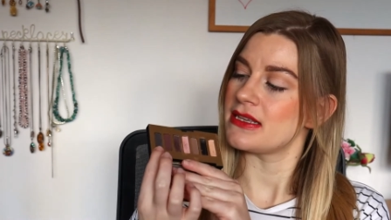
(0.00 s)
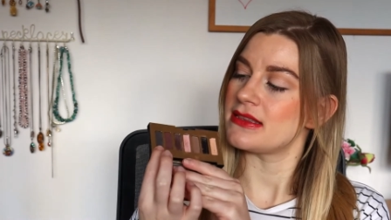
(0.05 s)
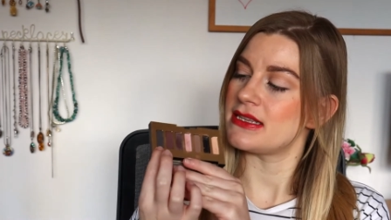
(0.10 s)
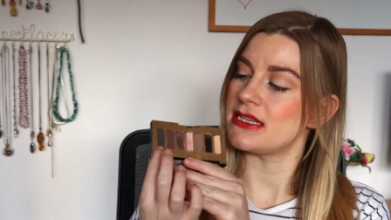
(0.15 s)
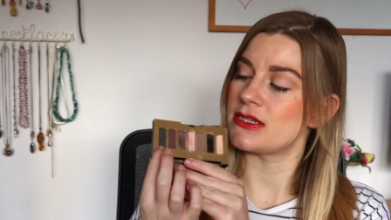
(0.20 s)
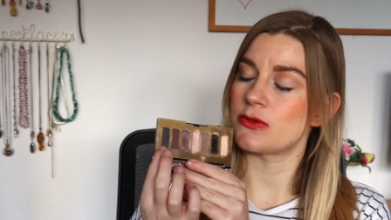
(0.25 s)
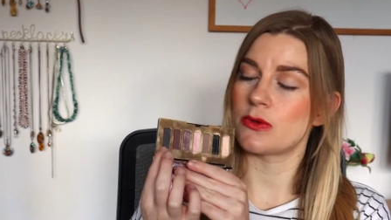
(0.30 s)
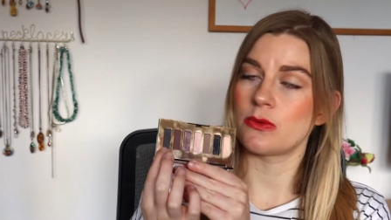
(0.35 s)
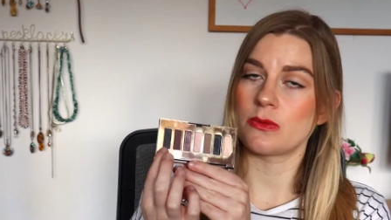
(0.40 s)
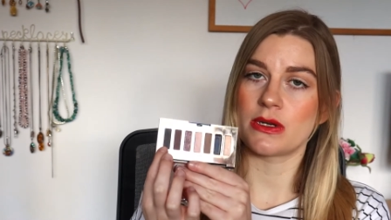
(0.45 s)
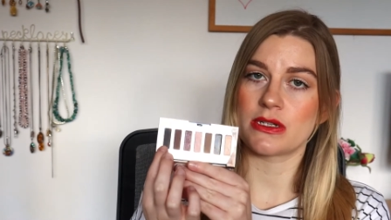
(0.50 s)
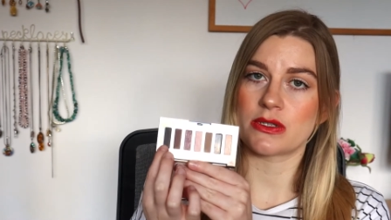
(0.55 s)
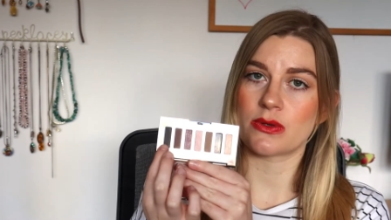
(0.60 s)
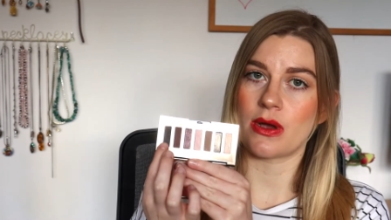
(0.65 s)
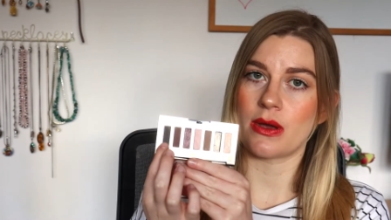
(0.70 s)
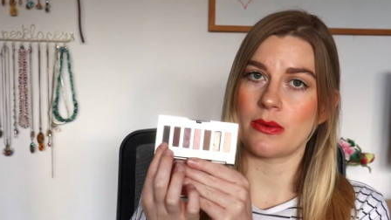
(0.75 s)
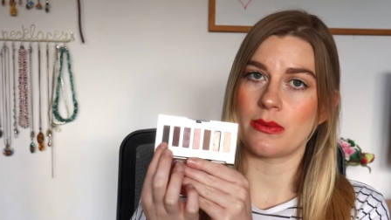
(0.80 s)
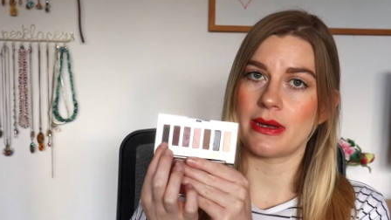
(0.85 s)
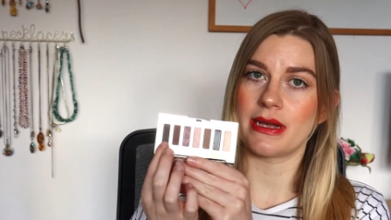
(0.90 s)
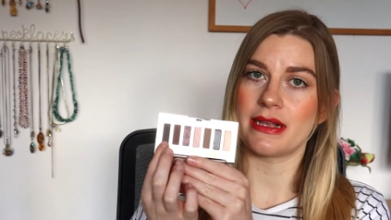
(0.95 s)
This one worked
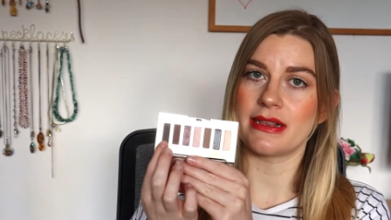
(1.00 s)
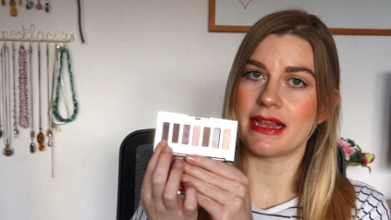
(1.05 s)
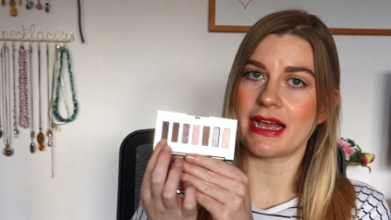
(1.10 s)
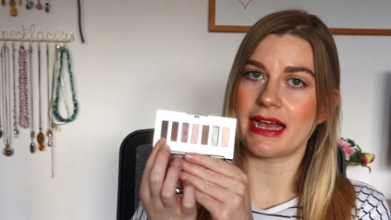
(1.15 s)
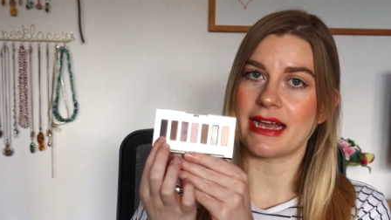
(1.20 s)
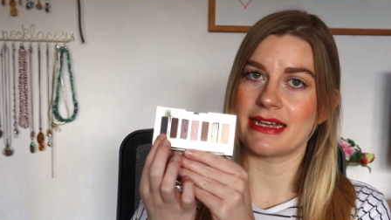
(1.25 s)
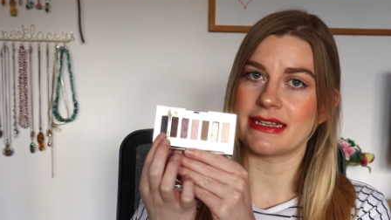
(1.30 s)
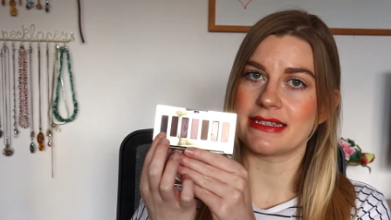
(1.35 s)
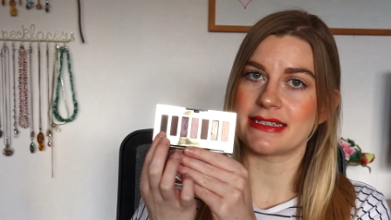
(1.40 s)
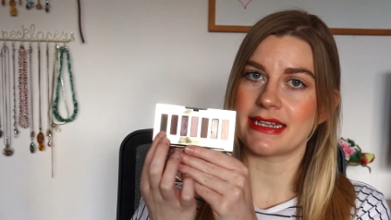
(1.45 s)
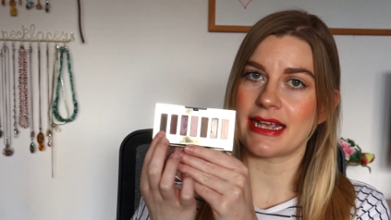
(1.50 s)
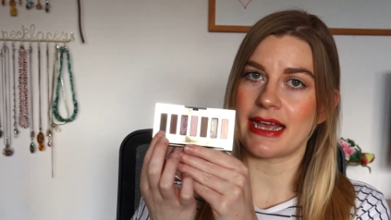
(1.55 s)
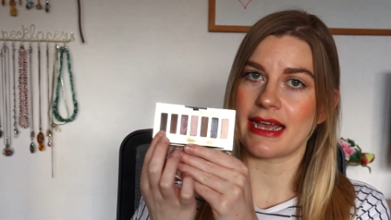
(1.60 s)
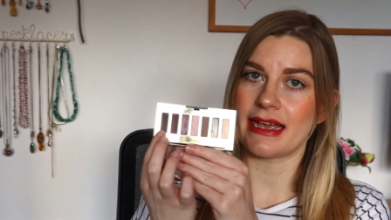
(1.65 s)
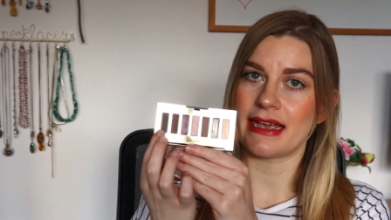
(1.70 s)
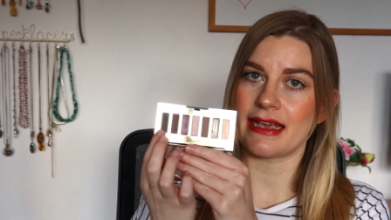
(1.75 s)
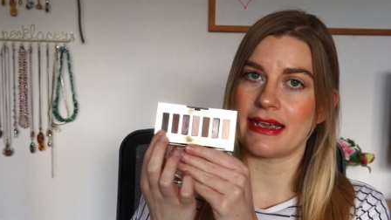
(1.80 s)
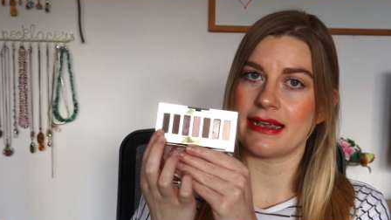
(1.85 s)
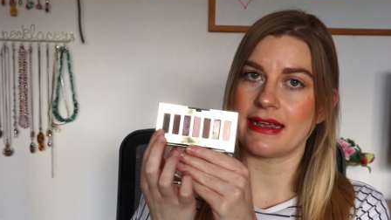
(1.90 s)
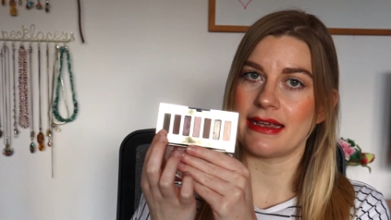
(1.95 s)
quite well as
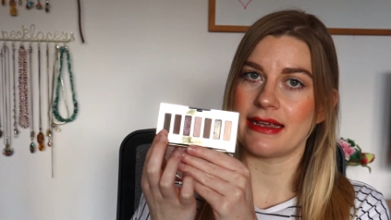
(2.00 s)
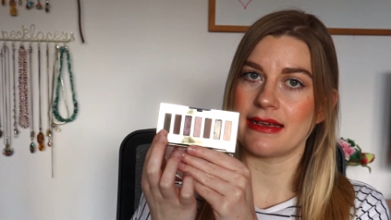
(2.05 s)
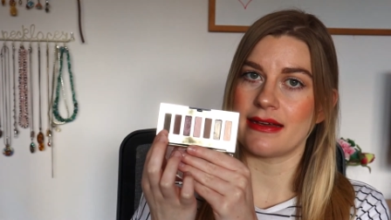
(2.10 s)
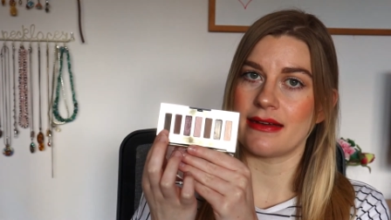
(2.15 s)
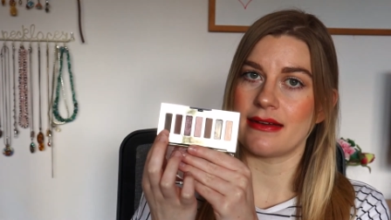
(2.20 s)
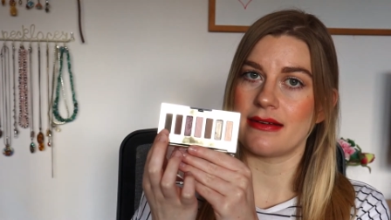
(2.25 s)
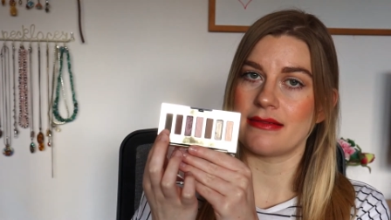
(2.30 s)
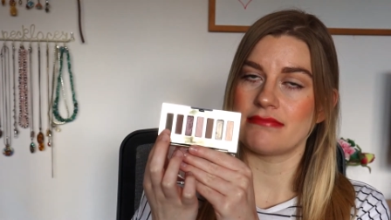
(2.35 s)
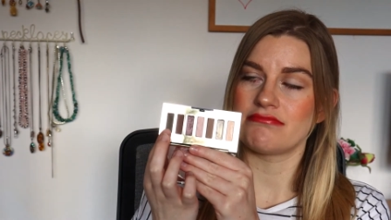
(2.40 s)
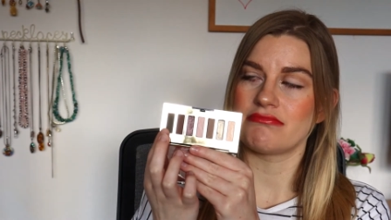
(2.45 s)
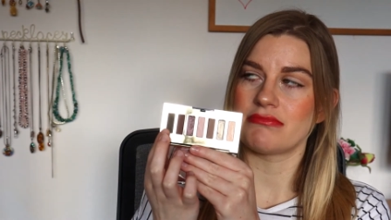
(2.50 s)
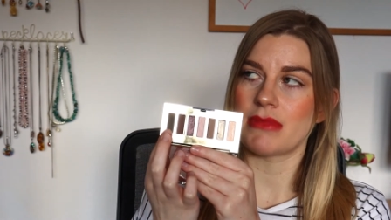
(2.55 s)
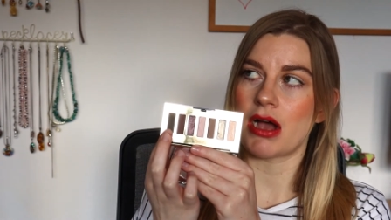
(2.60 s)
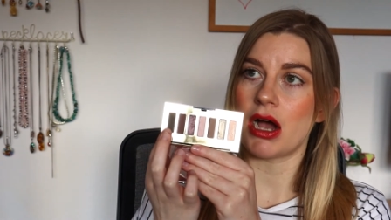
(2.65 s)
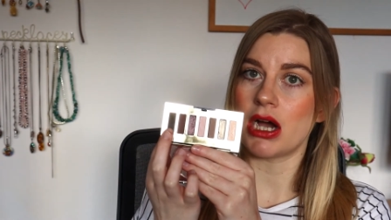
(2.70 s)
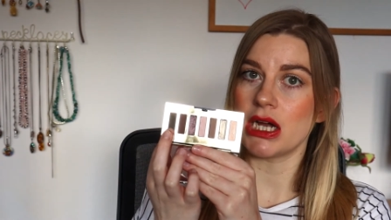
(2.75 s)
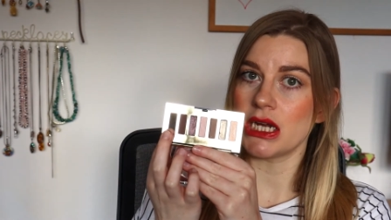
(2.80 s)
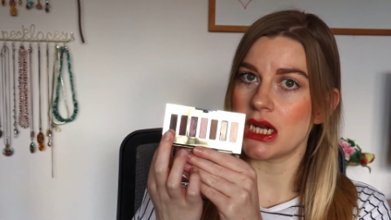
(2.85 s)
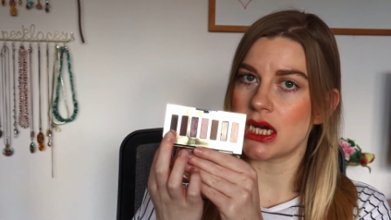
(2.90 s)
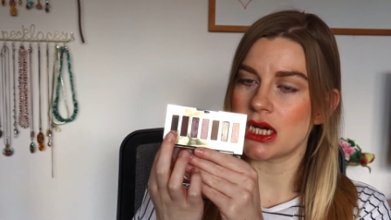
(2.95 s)
a
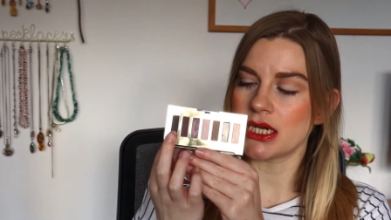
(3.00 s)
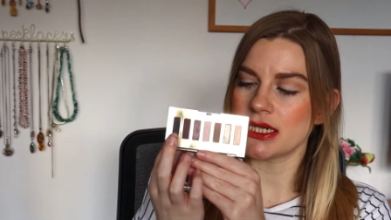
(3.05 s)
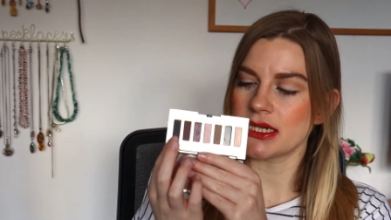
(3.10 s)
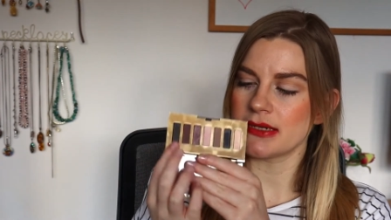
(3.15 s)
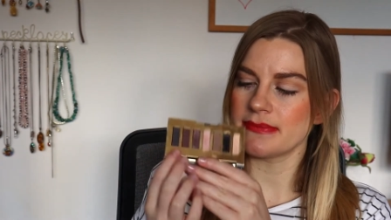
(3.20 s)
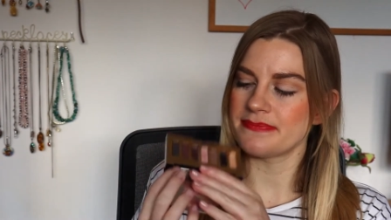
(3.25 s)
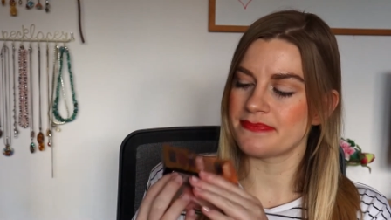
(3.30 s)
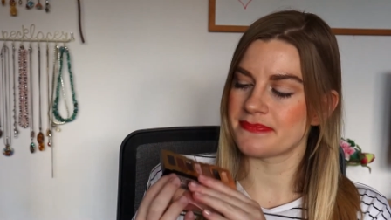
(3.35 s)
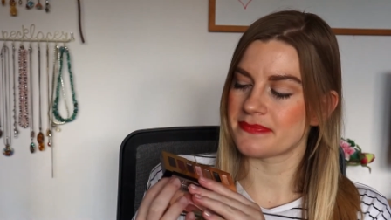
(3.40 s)
eyeliner.